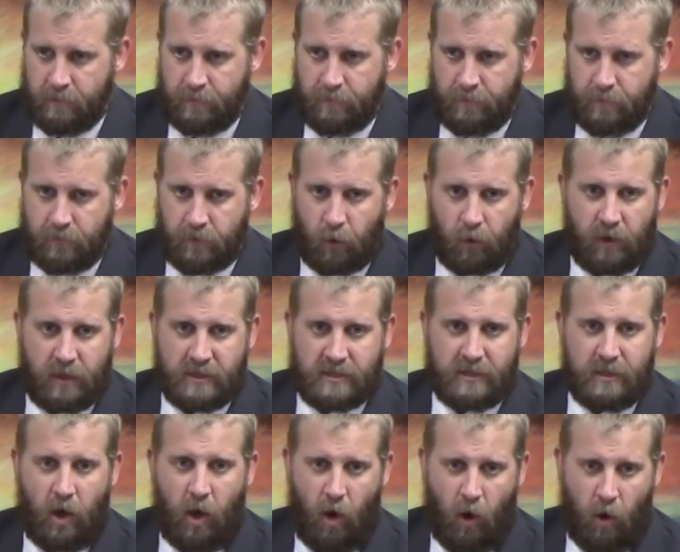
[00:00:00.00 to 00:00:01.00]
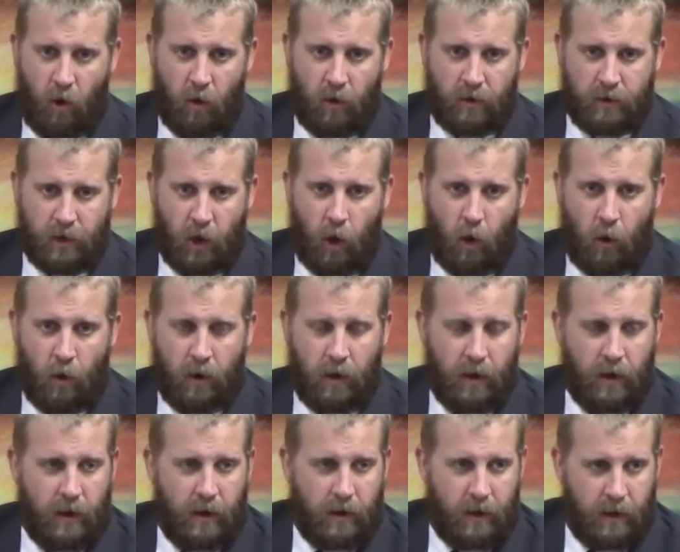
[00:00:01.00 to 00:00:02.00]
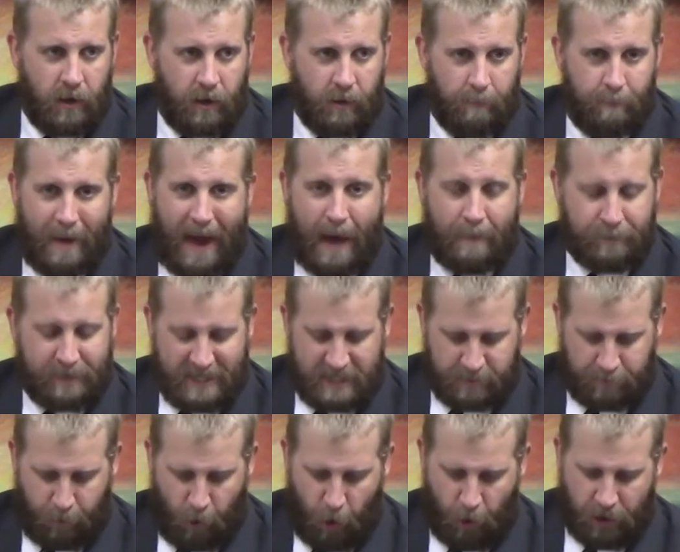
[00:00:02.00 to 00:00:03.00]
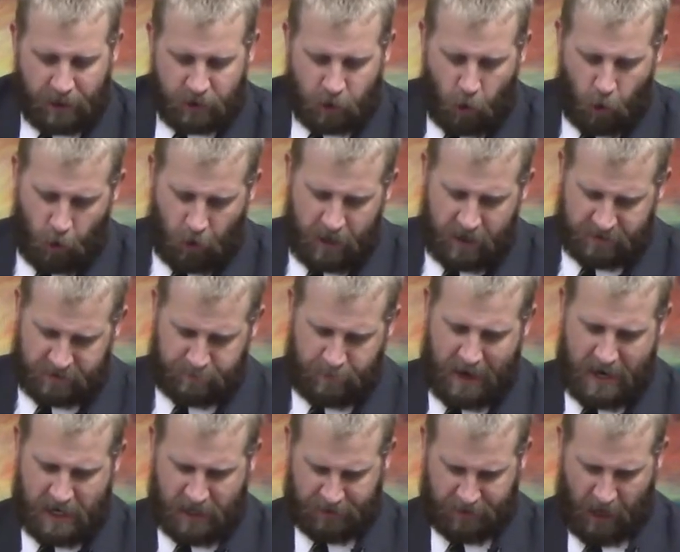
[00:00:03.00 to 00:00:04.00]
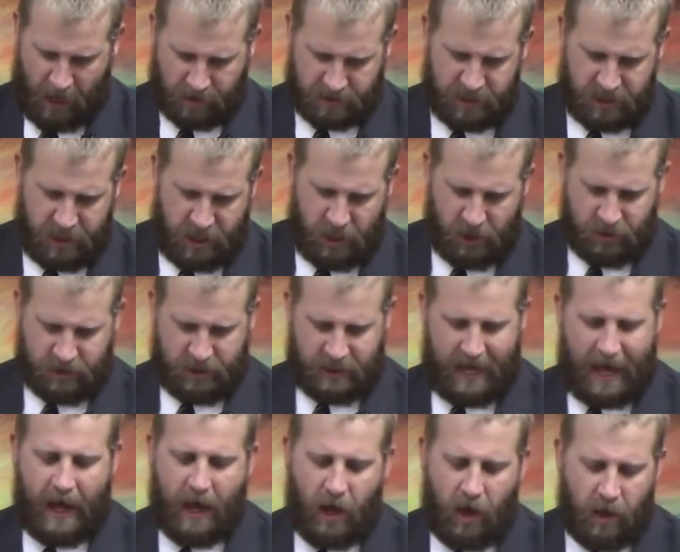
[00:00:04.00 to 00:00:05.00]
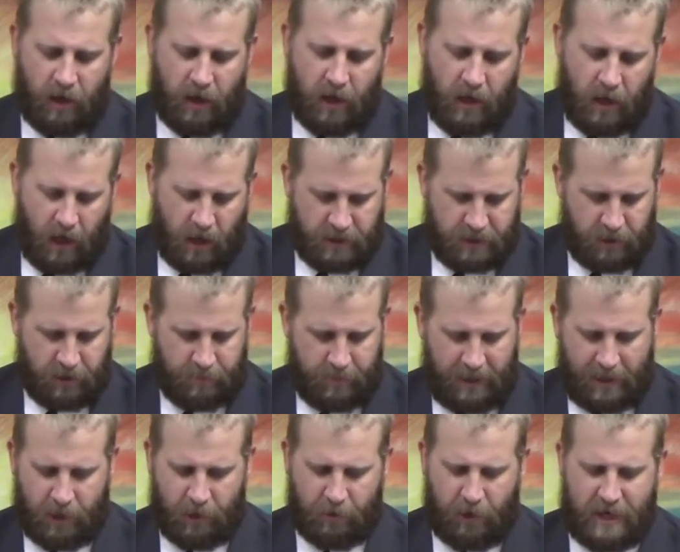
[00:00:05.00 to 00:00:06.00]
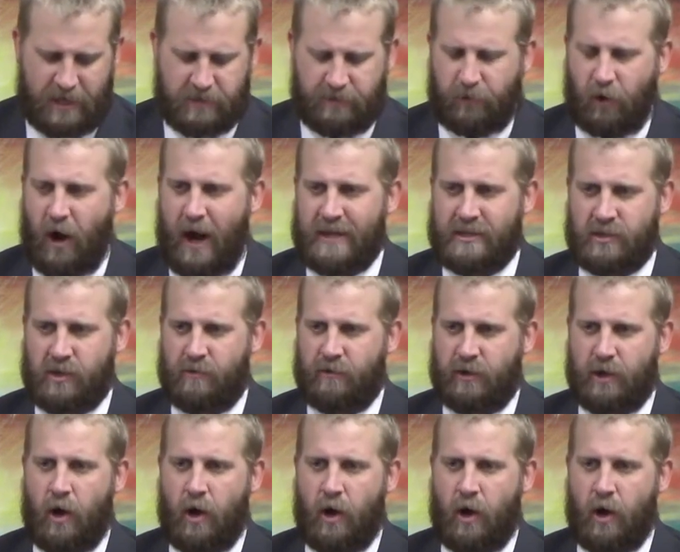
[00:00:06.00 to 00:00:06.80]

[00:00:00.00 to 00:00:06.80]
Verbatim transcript: There is no, no Baptist purgatory of spending a thousand years in hell until the millennial reign of Christ is over.